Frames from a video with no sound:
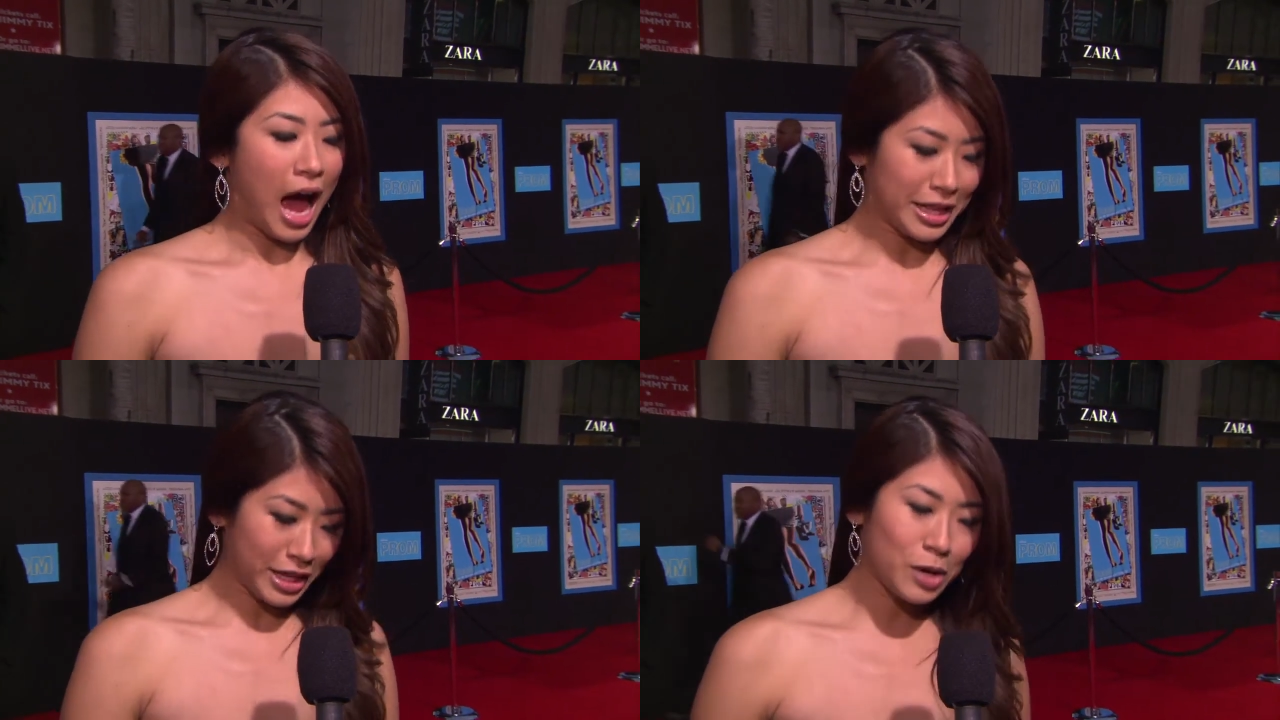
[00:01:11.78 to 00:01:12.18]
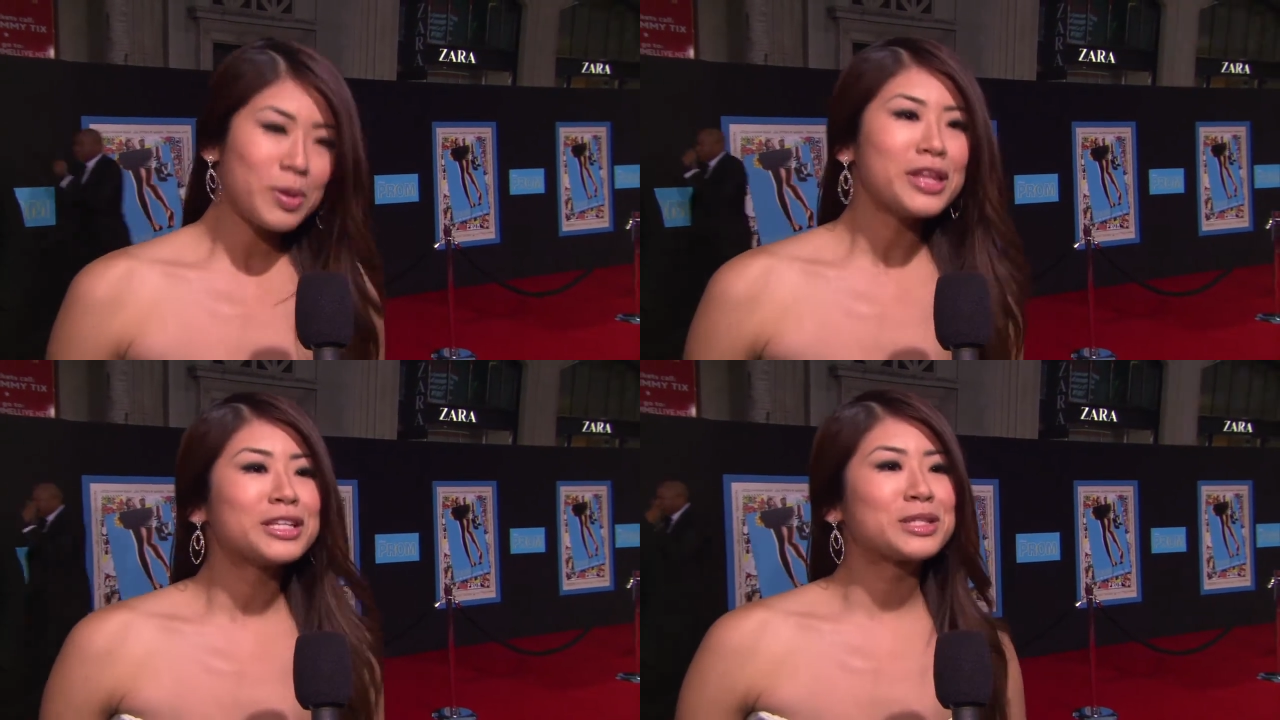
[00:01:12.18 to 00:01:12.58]
I think it'd
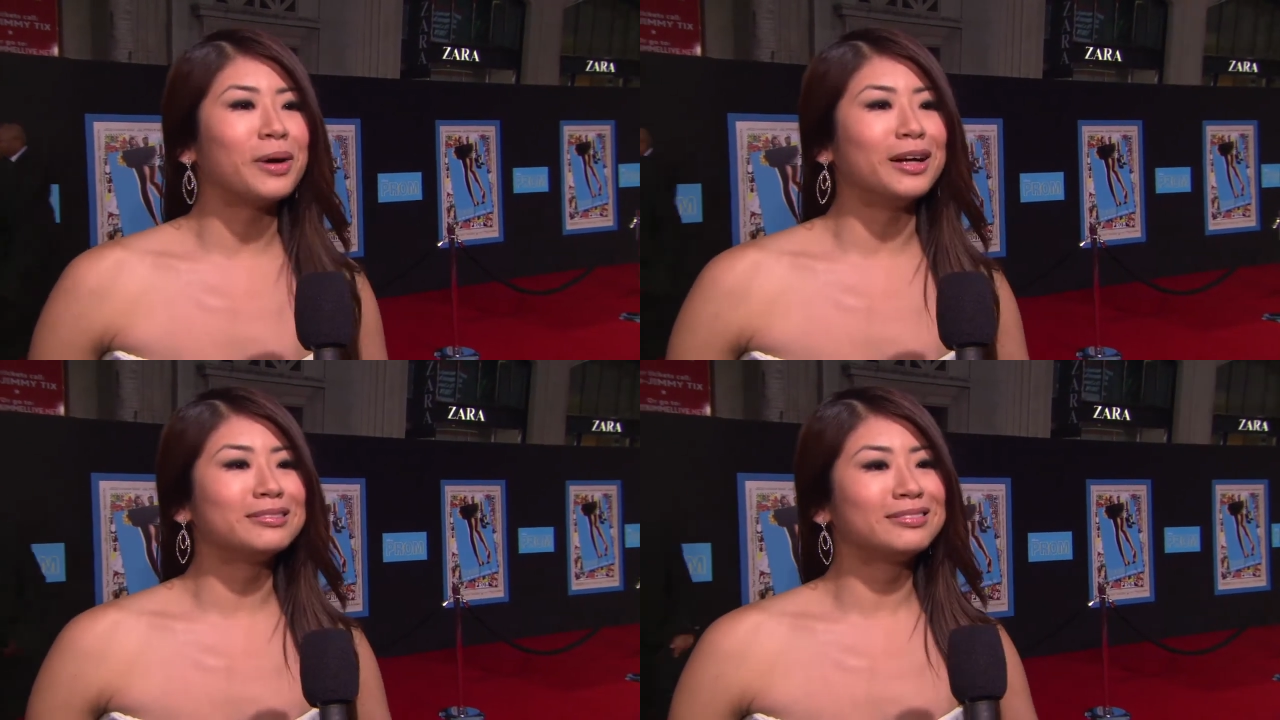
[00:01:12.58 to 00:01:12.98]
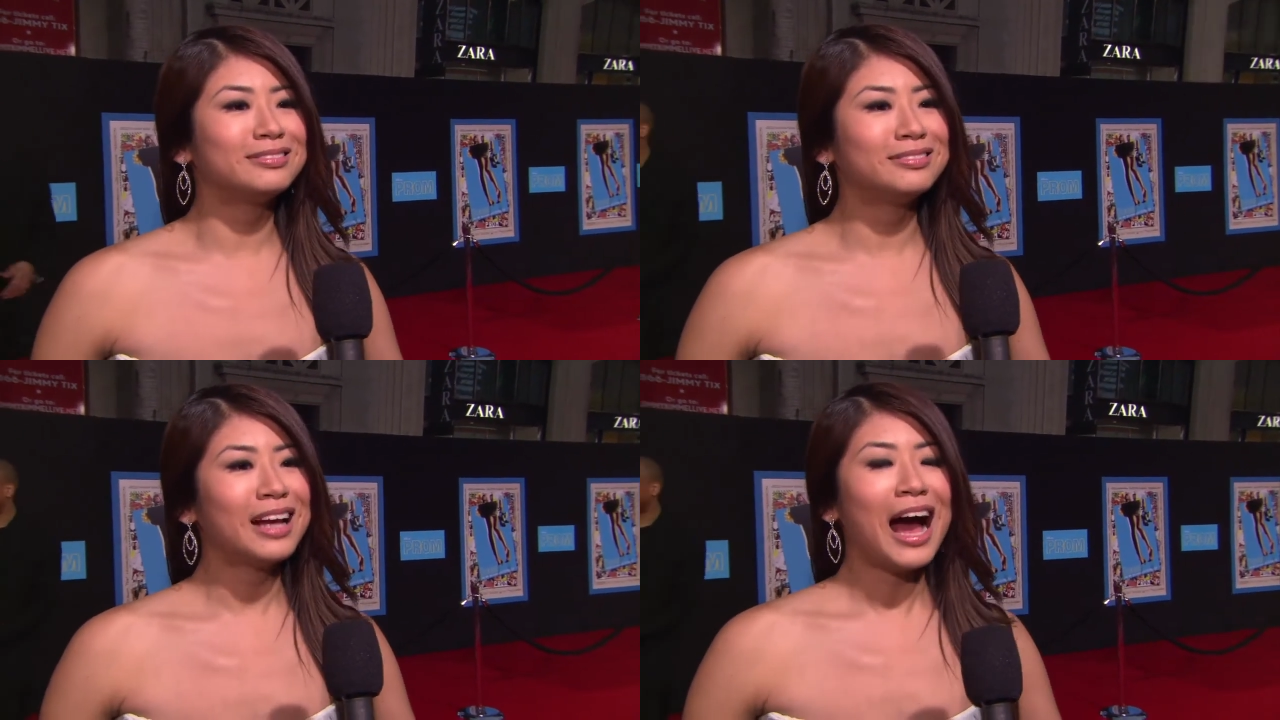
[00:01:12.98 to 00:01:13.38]
be this one.
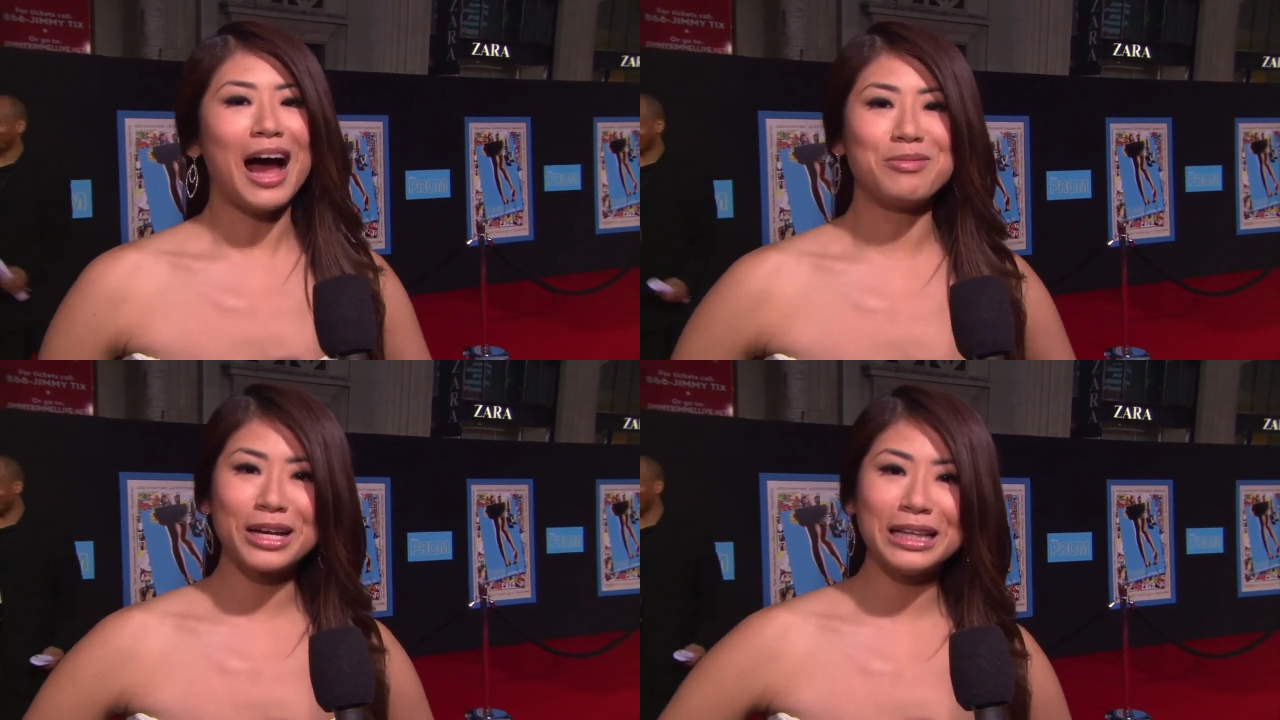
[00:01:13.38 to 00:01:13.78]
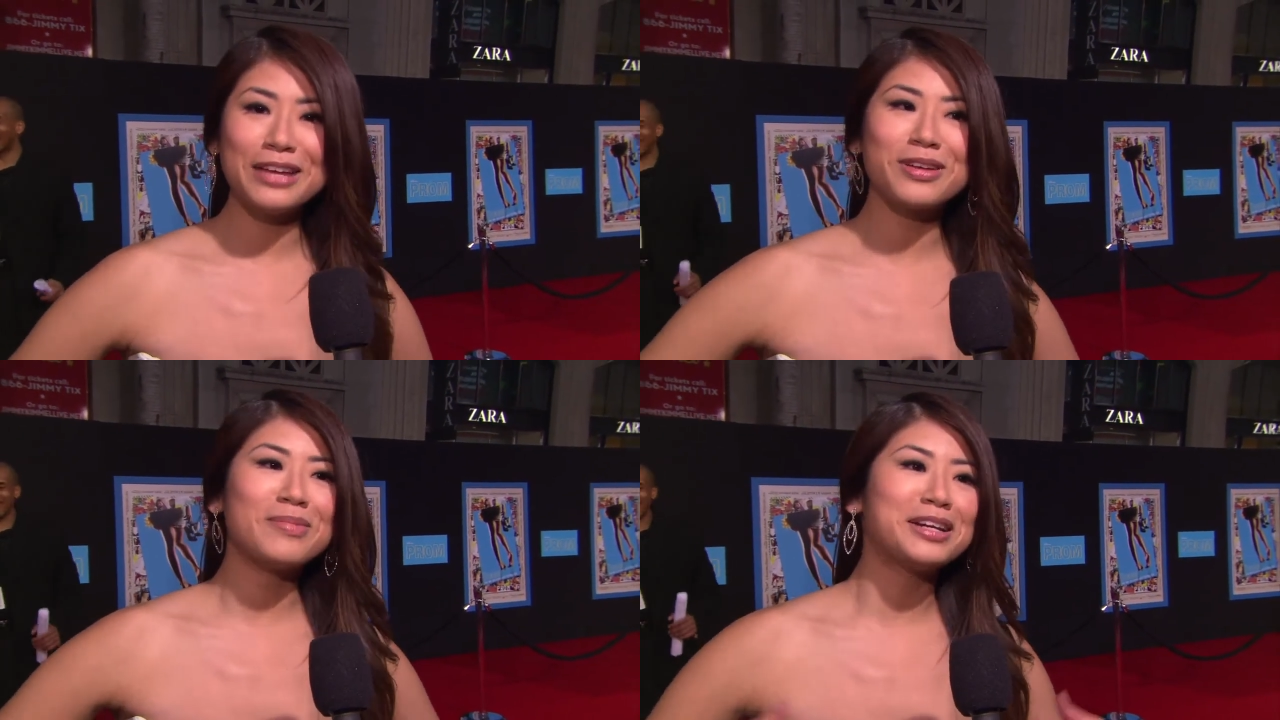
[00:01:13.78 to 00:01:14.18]
I'm
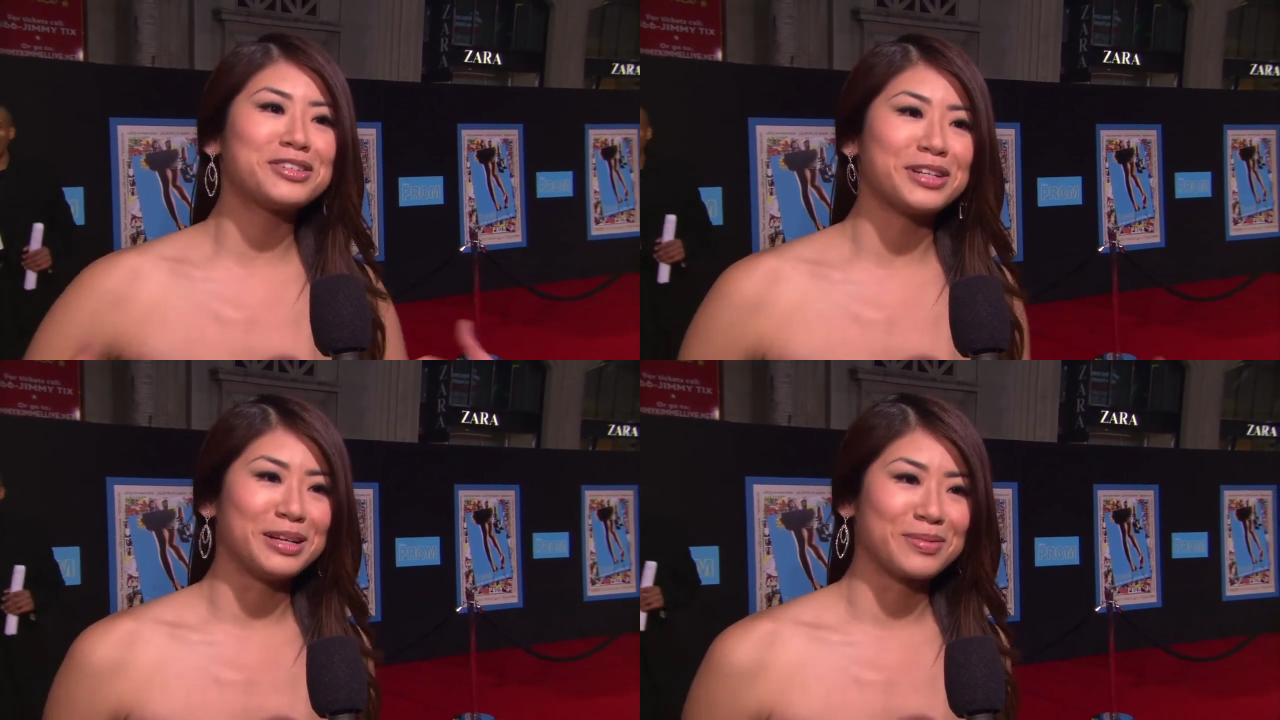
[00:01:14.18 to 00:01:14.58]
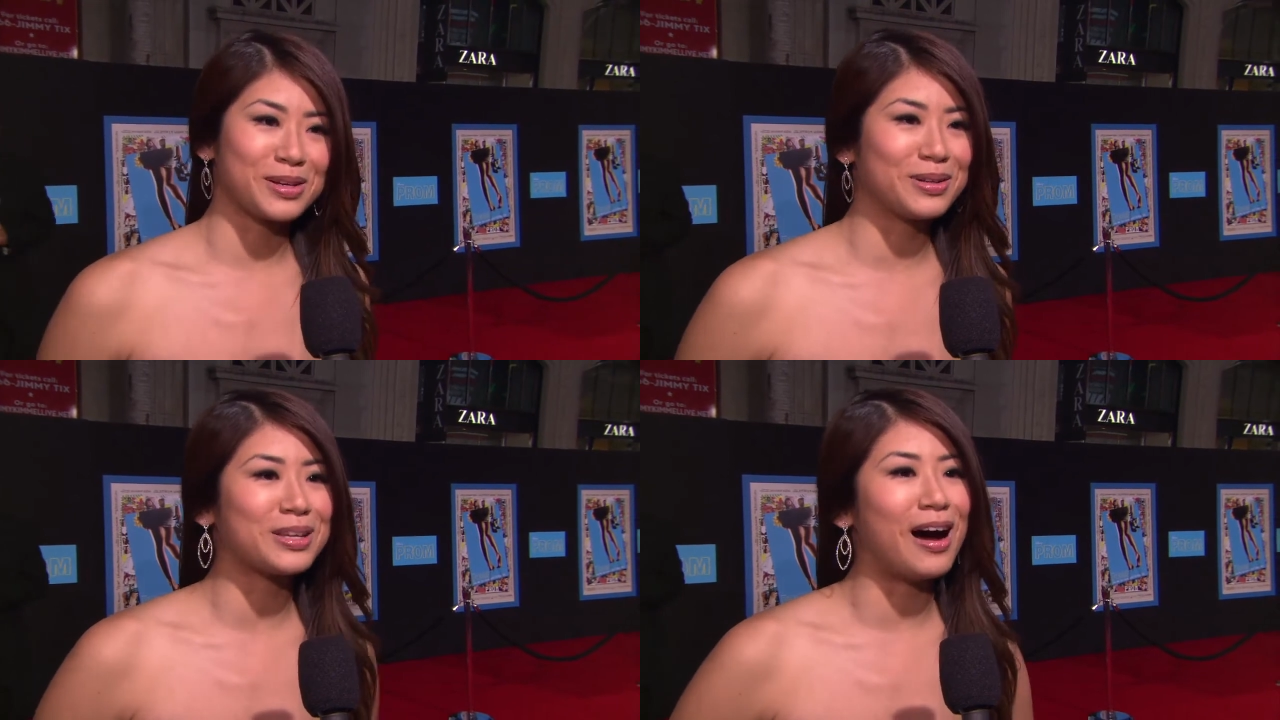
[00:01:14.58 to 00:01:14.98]
reliving my dream,
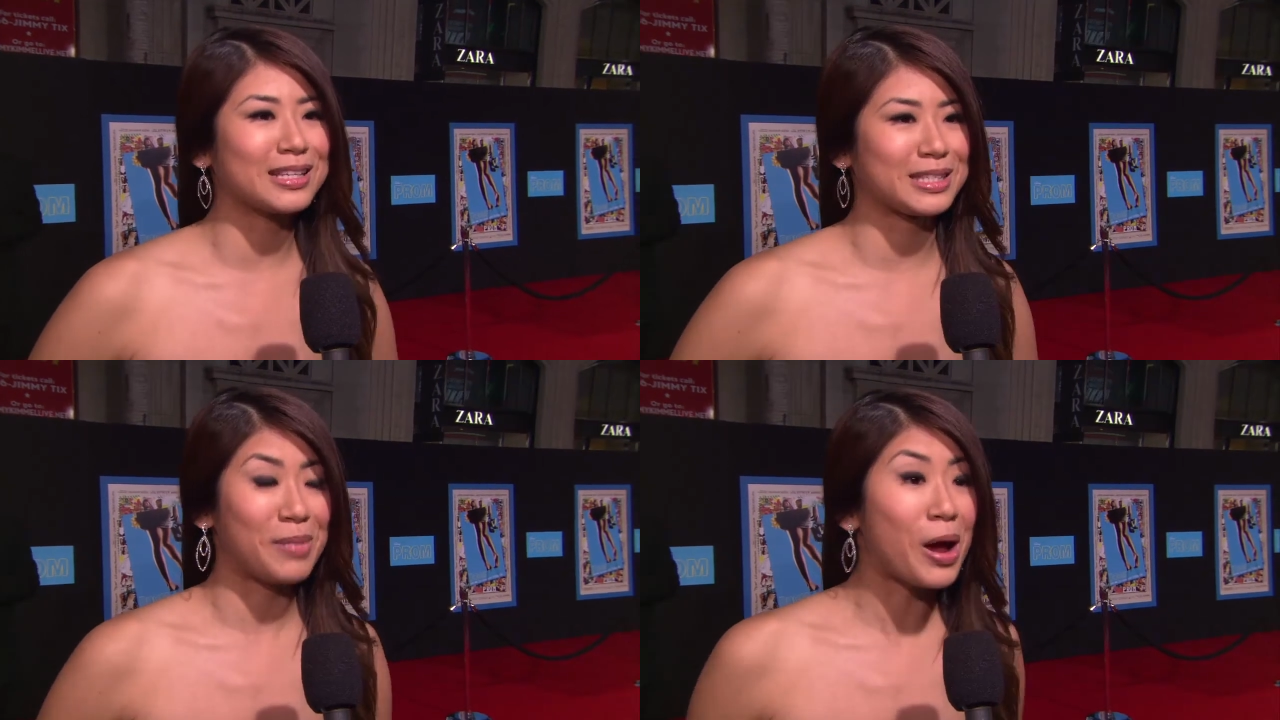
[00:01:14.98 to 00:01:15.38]
so it's awesome.